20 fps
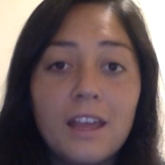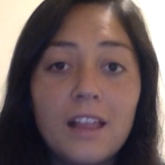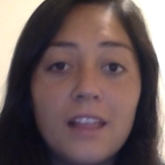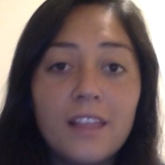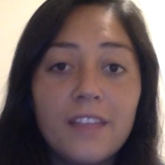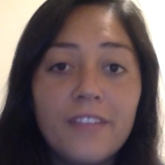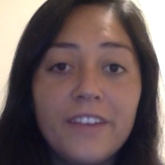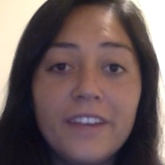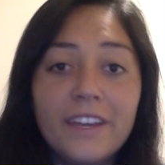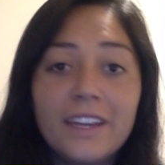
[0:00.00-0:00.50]

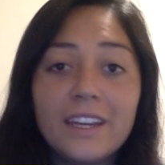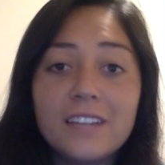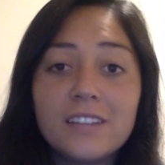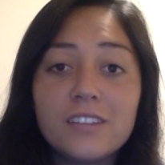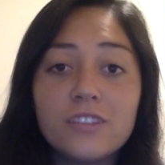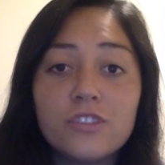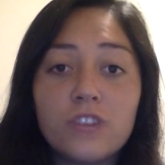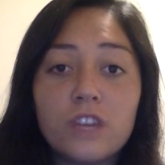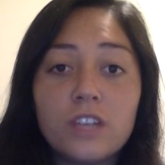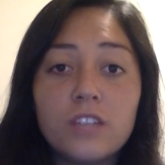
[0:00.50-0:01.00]
Living in a
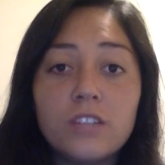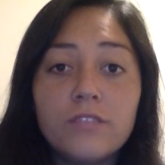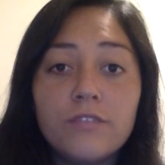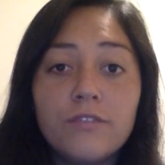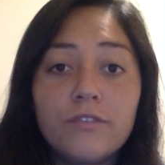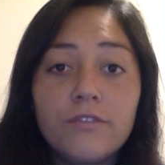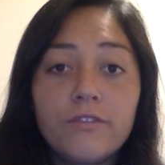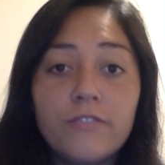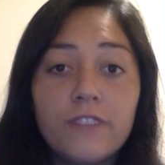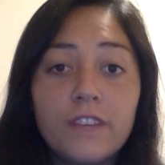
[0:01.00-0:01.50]

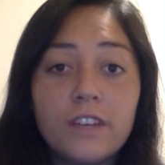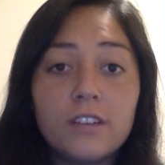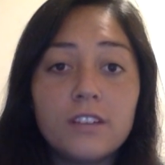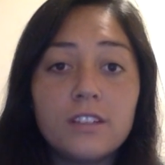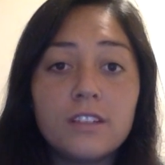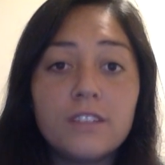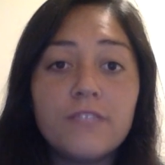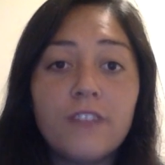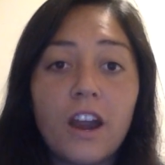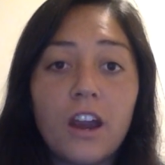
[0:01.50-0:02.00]
stress-filled
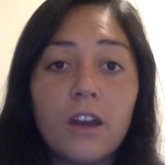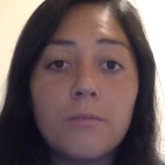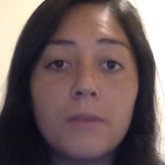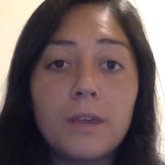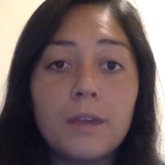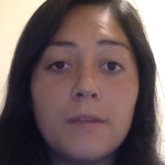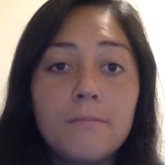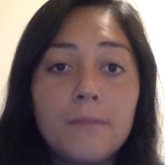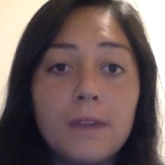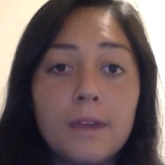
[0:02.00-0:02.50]

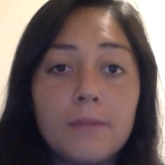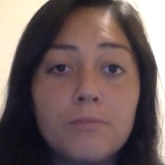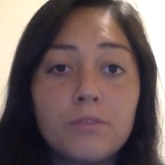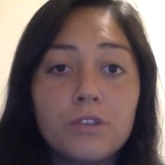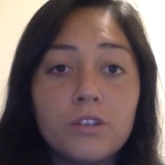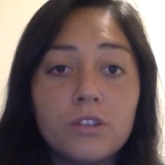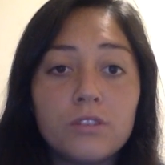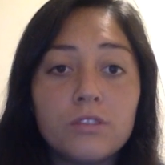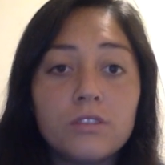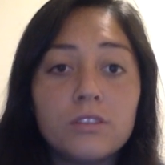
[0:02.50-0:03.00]
environment may
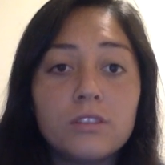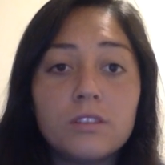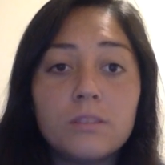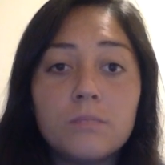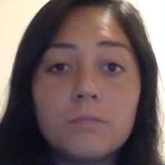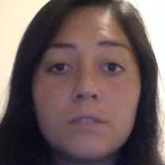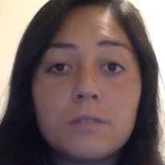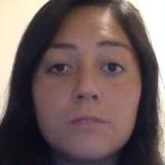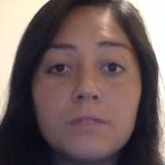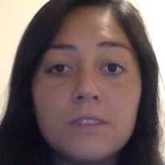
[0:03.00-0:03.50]
produce
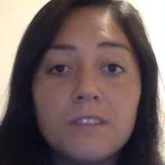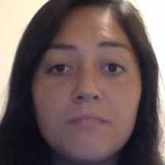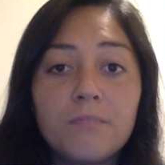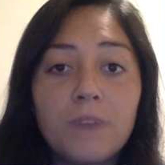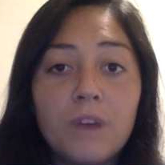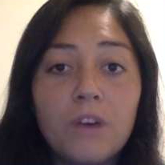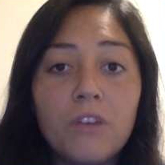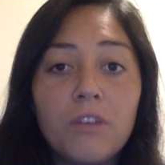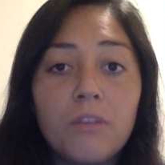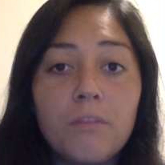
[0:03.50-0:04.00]
symptoms of
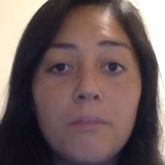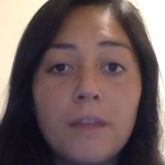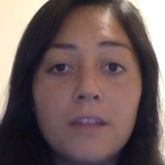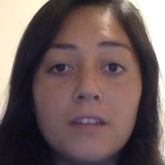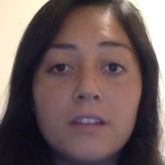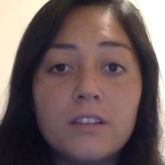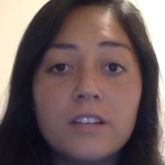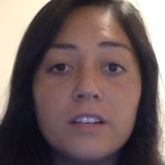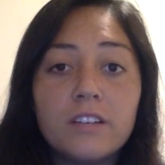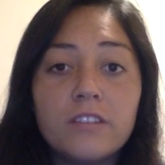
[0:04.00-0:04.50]
both
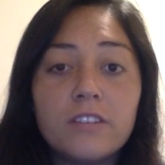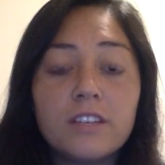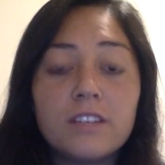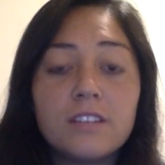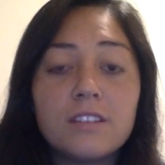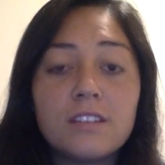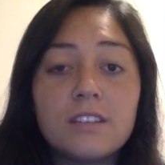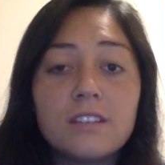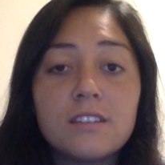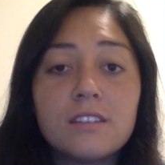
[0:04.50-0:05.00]
mental
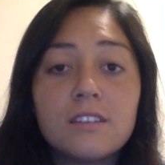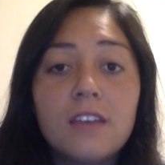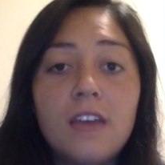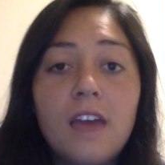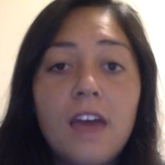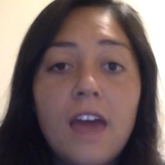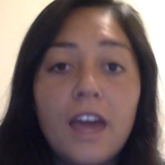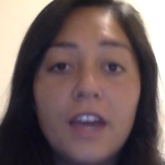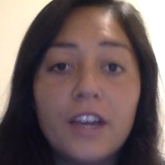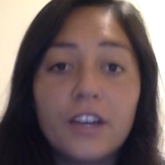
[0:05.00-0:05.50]
illnesses
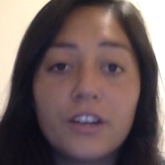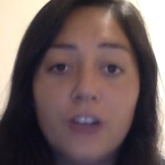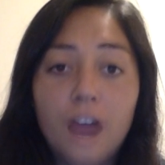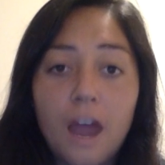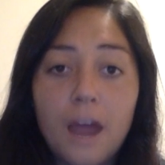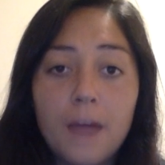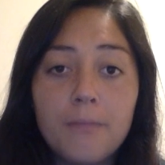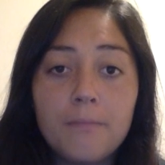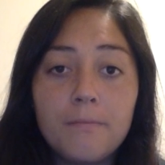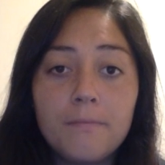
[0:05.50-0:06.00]
and
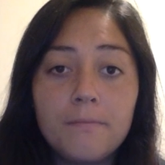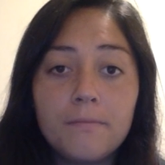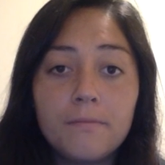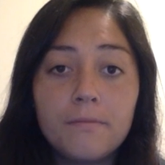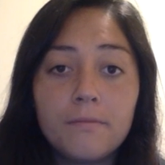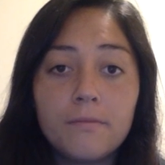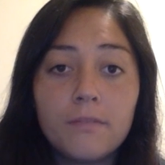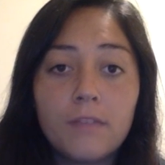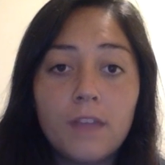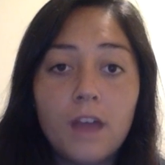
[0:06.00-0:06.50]
crime.
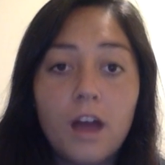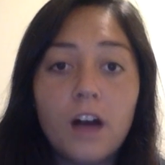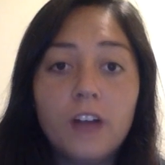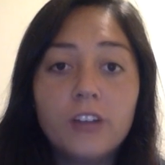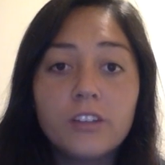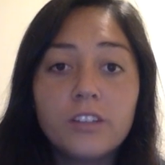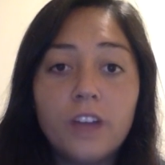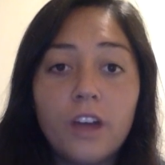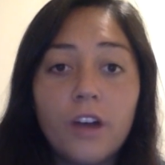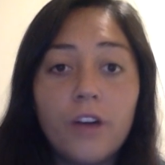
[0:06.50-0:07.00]

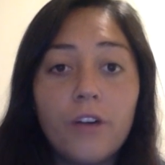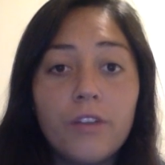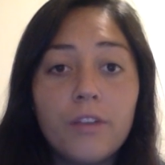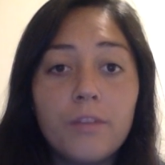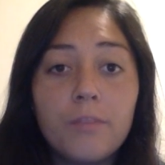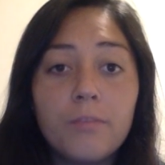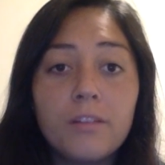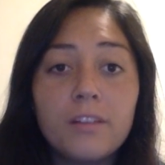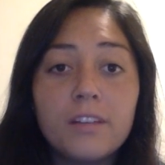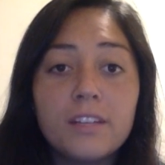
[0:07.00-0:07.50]
Also, the
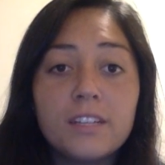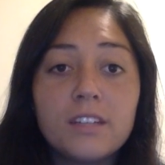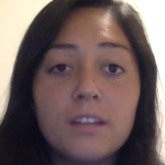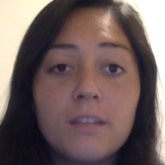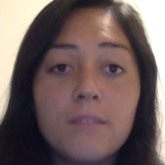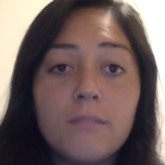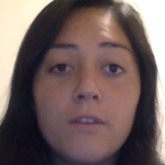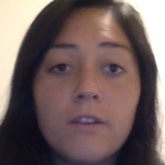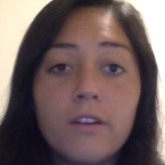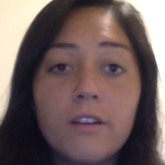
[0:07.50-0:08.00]
police
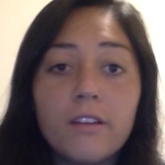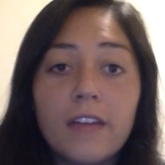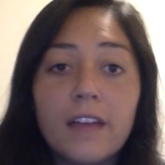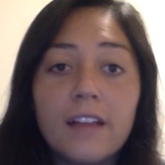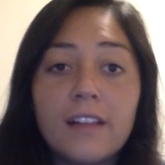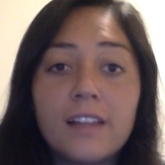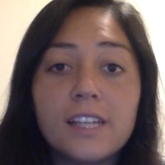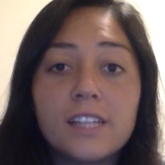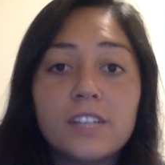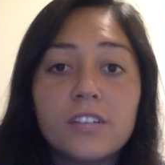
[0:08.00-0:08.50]
are more
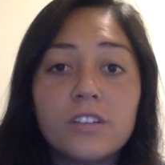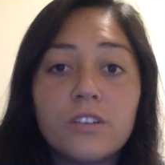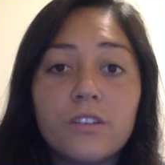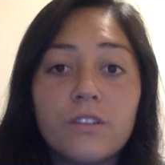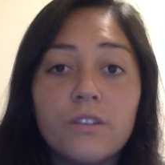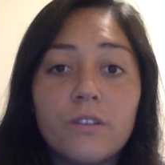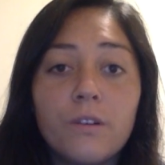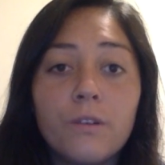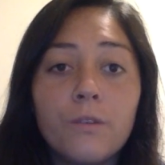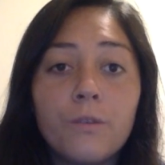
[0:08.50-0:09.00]
likely
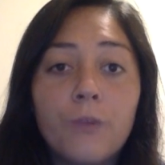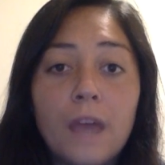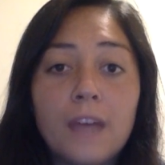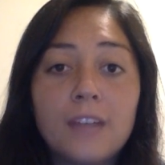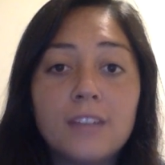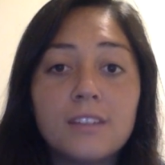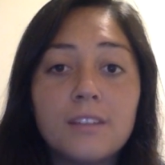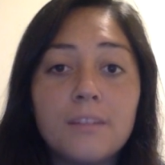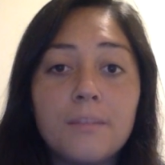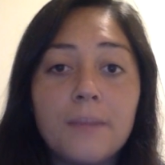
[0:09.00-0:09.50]
to
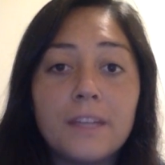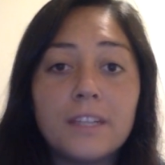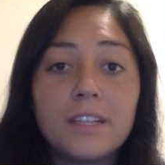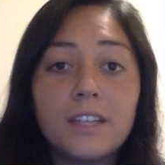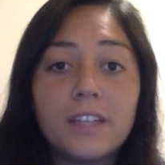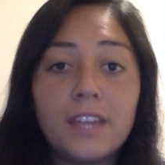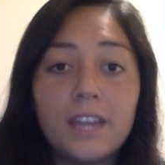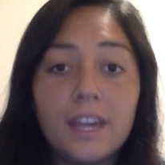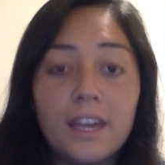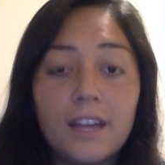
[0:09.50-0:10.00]
arrest the
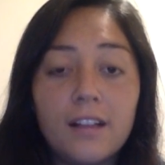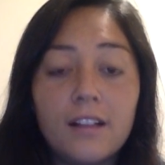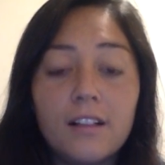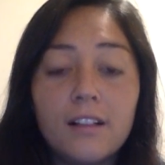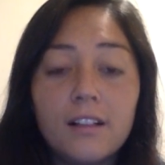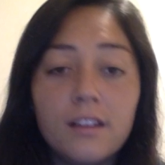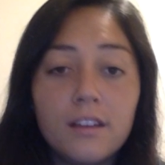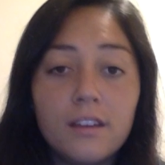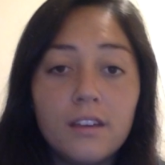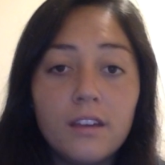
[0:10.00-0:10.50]
mentally ill,
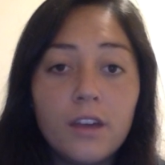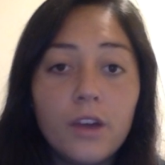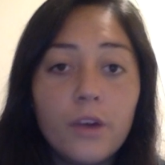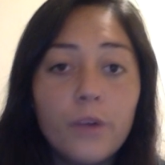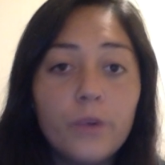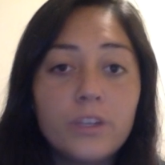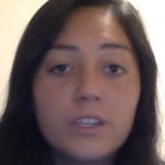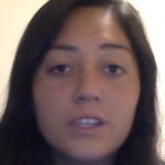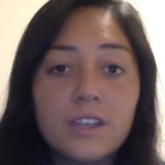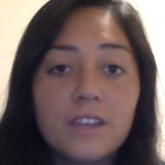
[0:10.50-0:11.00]

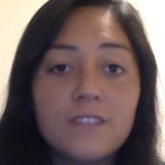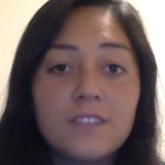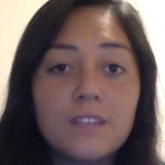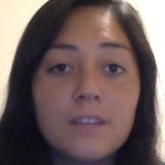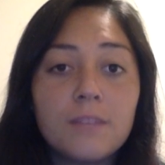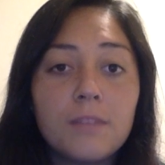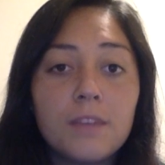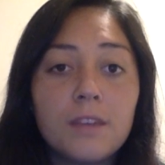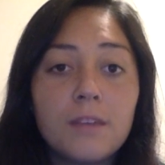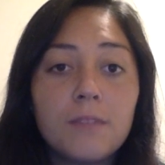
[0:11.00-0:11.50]
which gives
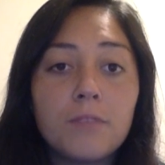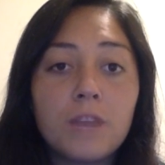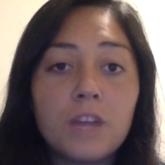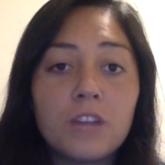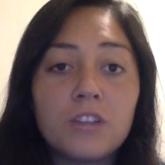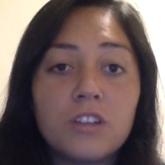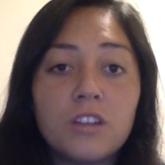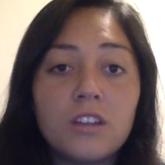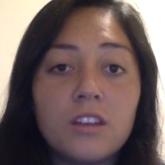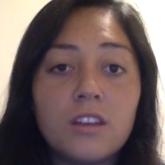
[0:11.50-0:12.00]
them the
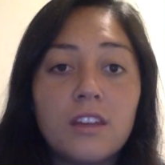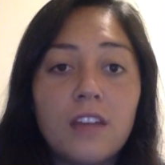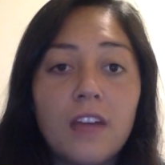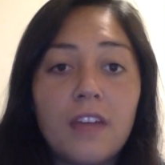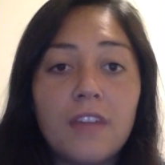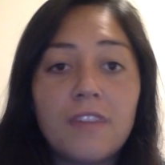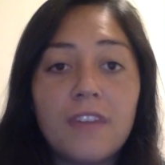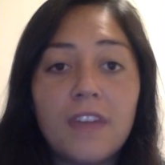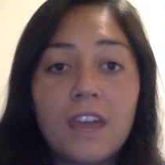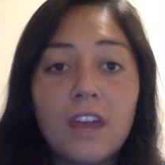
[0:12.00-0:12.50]
impression
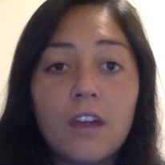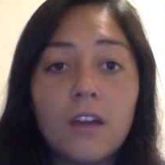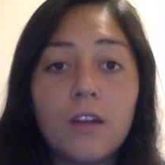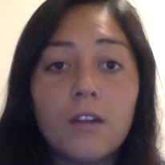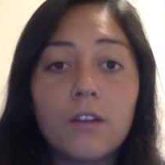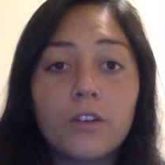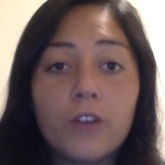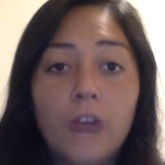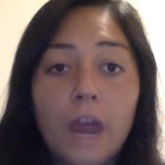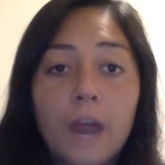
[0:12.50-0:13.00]
that they are
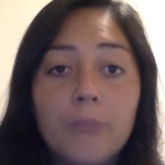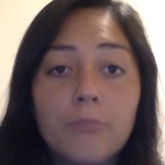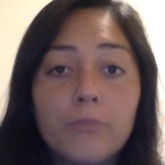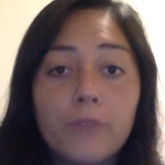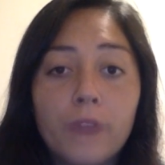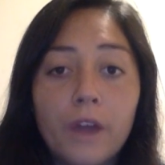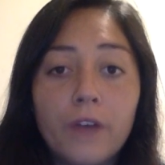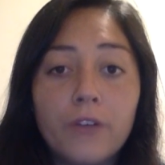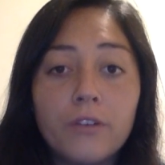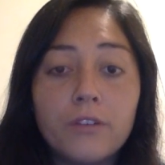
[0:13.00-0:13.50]

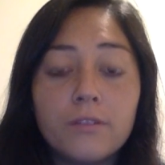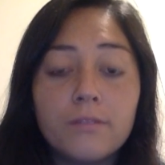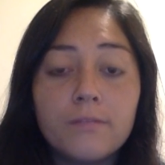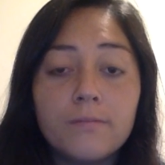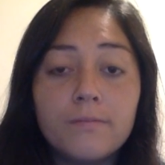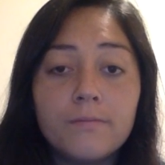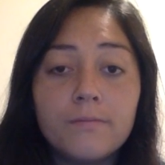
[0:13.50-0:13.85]
crime-prone.